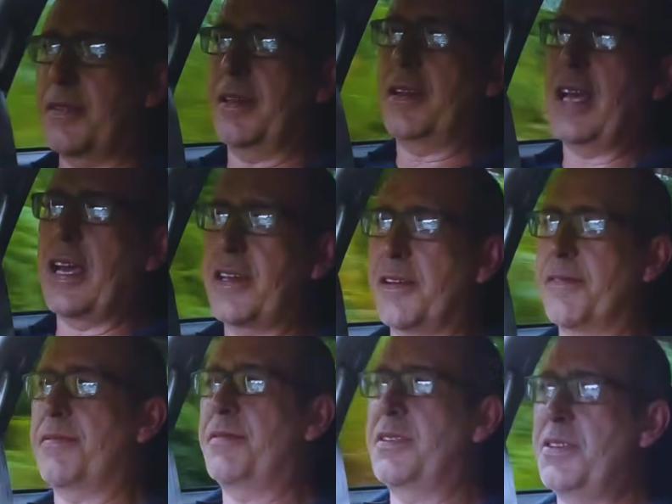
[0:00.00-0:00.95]
the lack
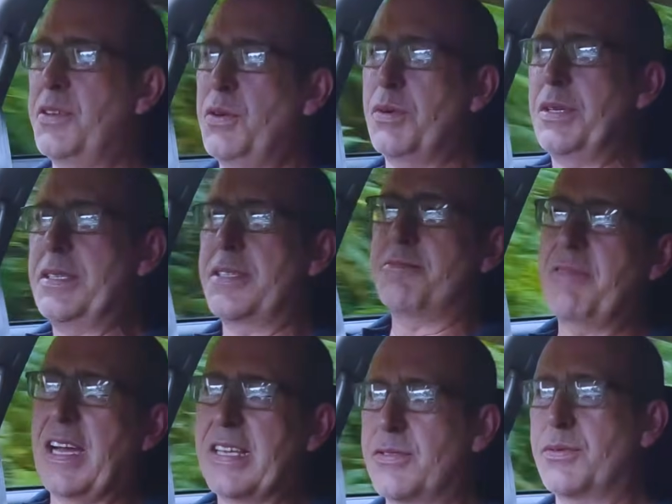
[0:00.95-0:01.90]
of noise and
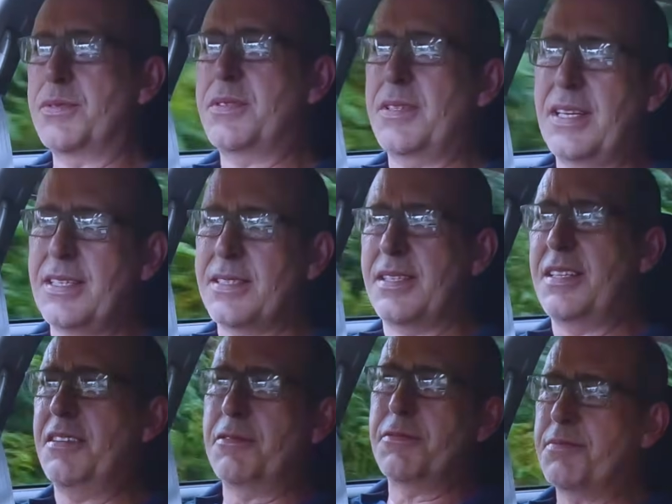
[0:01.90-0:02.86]
rattles. There's
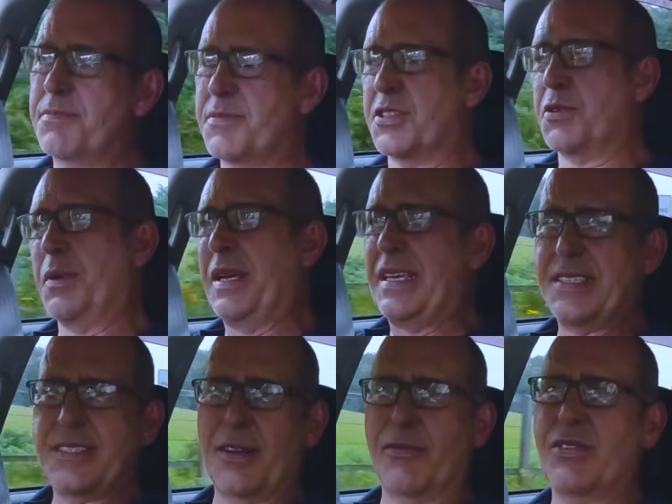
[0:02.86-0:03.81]
little
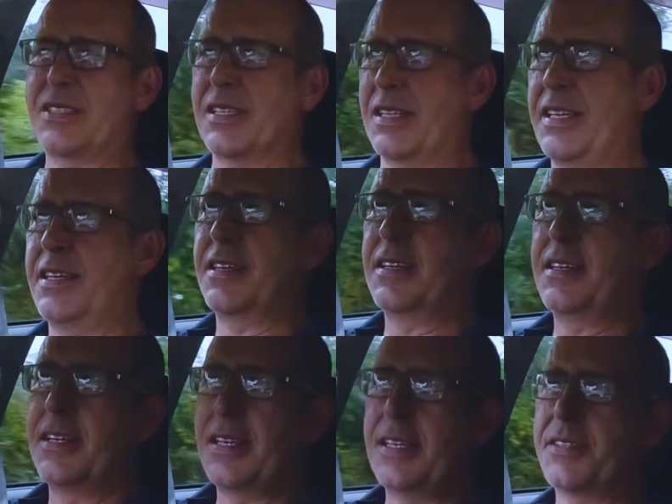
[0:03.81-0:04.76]
squeaks, obviously.
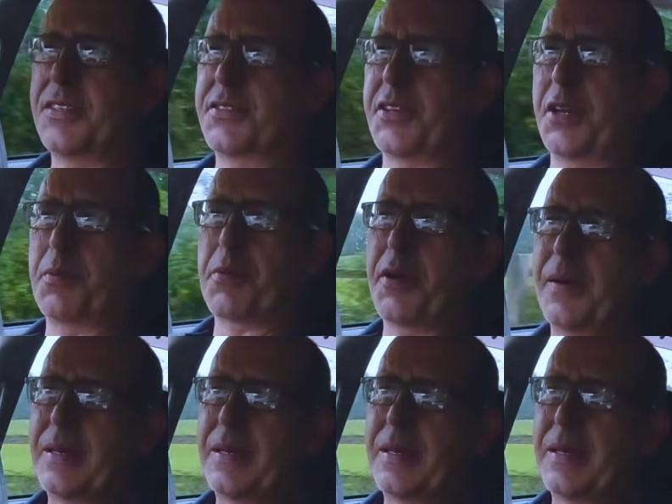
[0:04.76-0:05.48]
It's a Subaru,